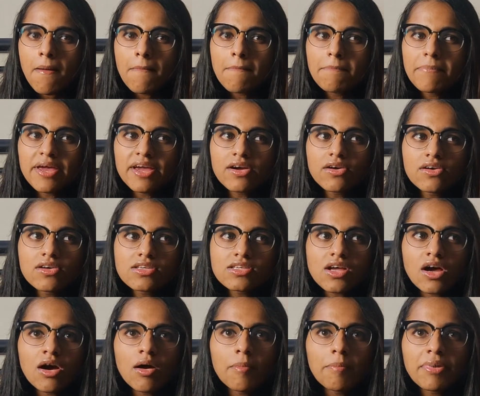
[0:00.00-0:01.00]
Because
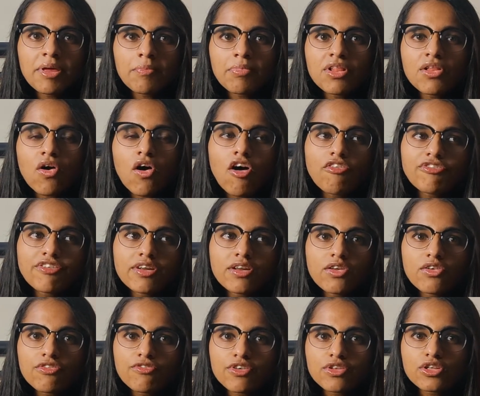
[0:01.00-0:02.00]
people often
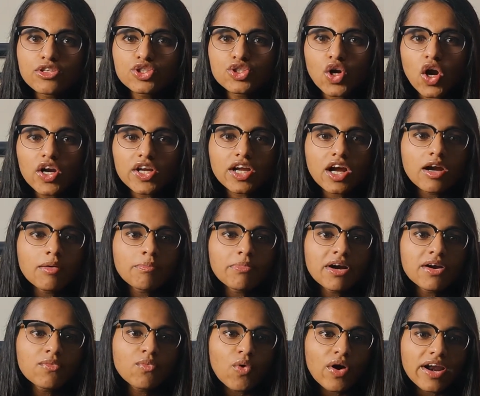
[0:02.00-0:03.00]
look for the shortcut,
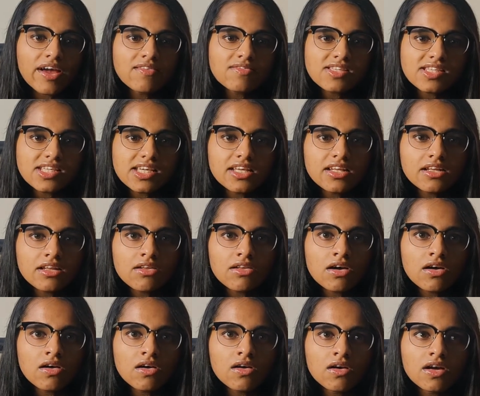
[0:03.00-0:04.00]
but what I've seen
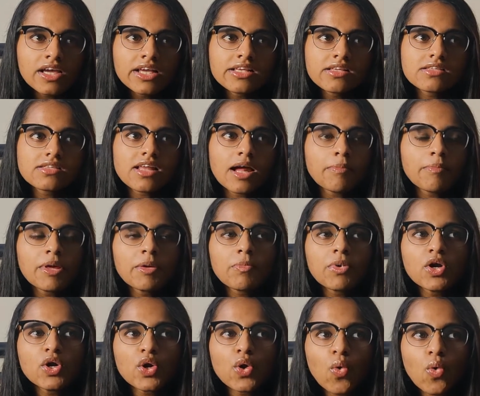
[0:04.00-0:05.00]
is that
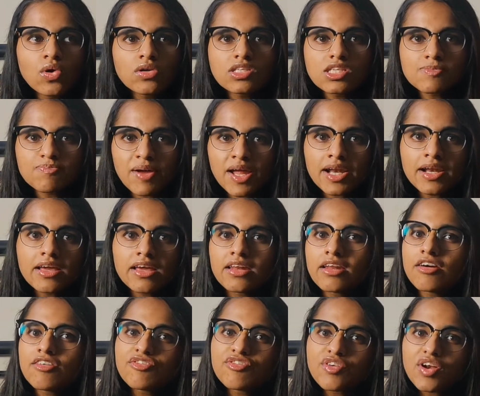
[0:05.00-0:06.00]
people don't spend
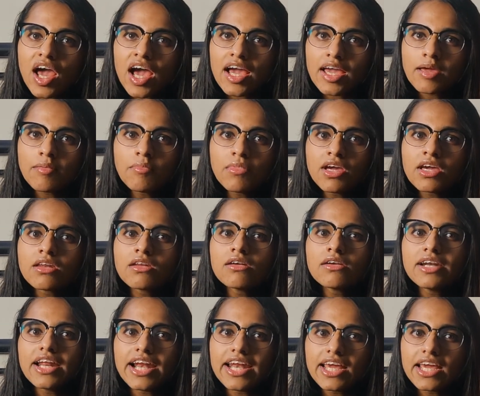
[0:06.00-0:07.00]
enough time in
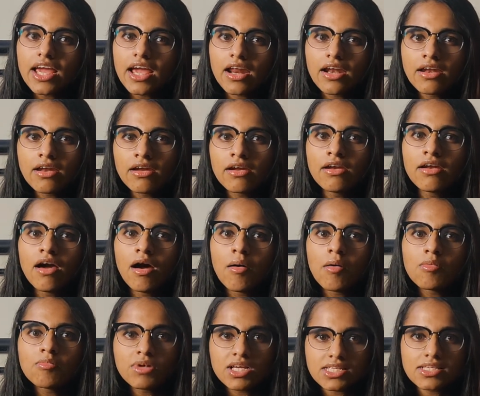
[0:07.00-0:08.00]
a dedicated
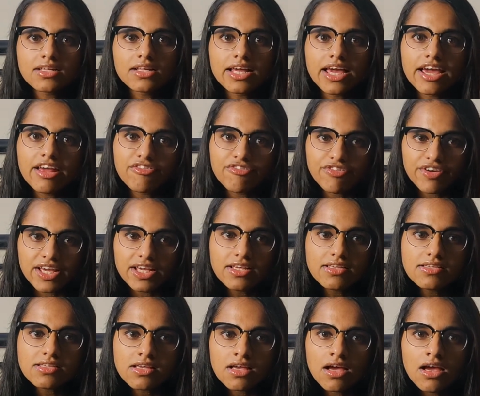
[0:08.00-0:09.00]
muscle gain
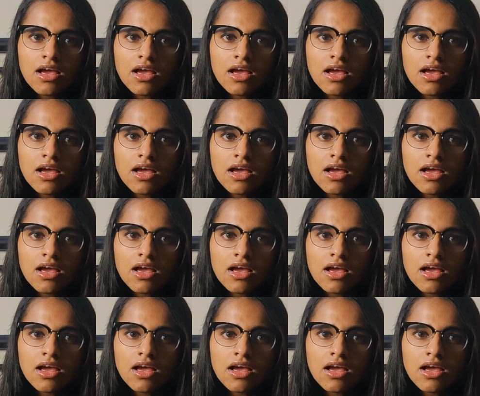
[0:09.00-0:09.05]
phase,